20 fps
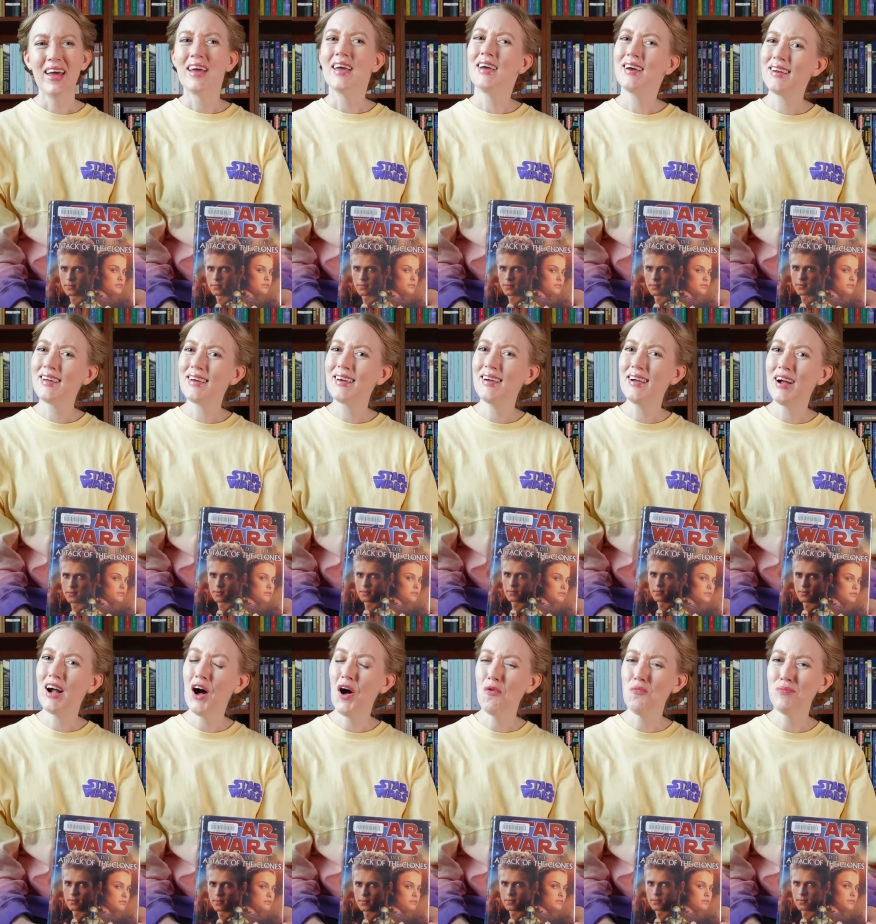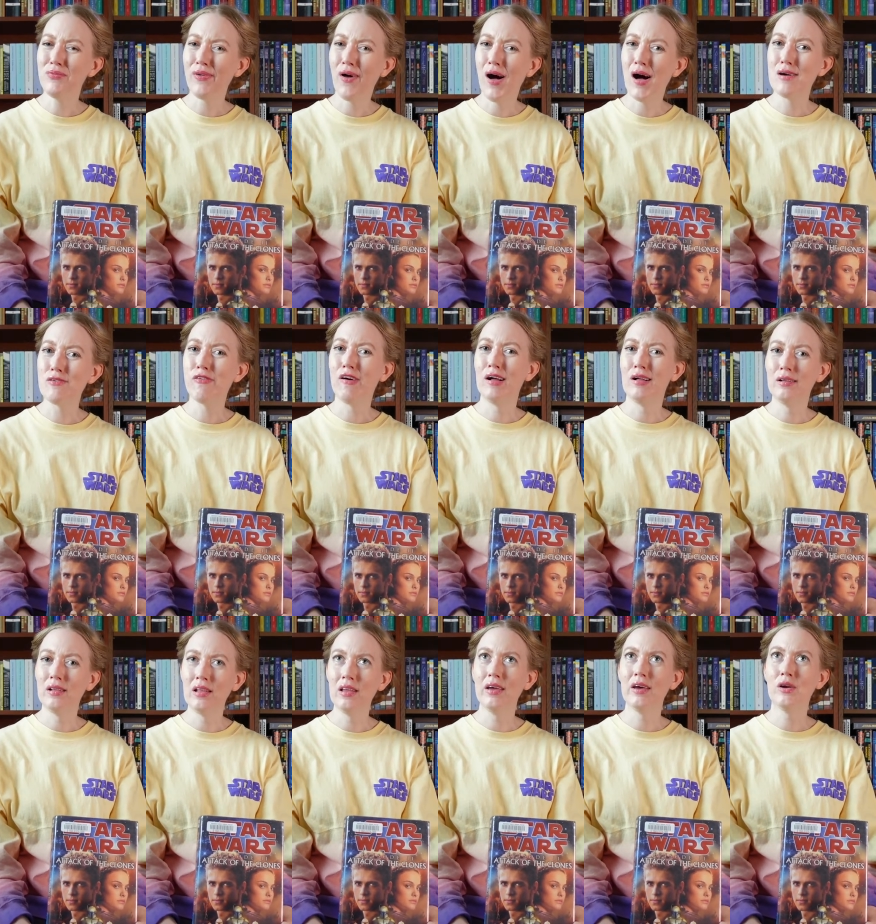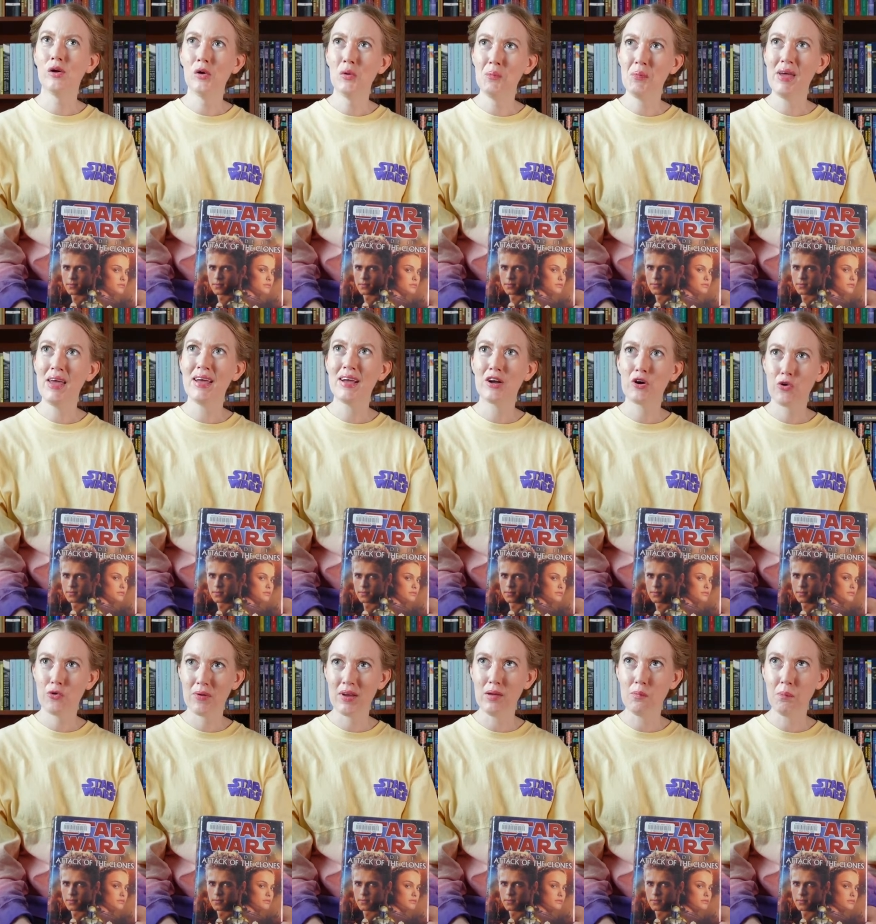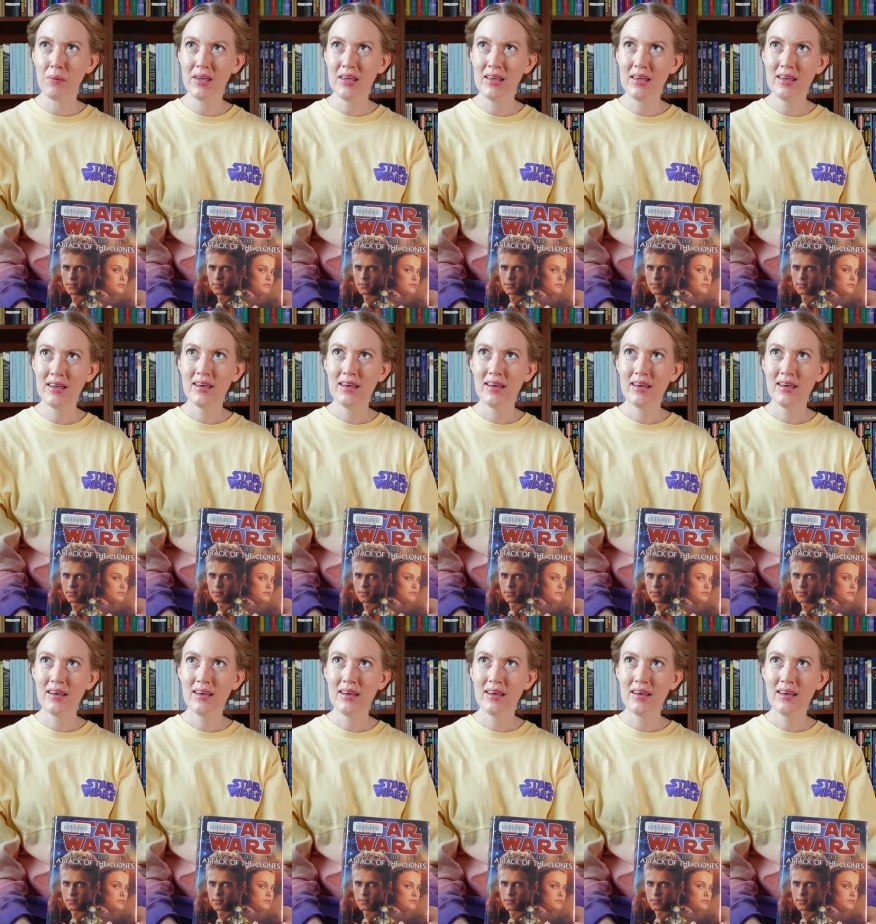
Speaker 1: Anakin comes off a little bit creepy,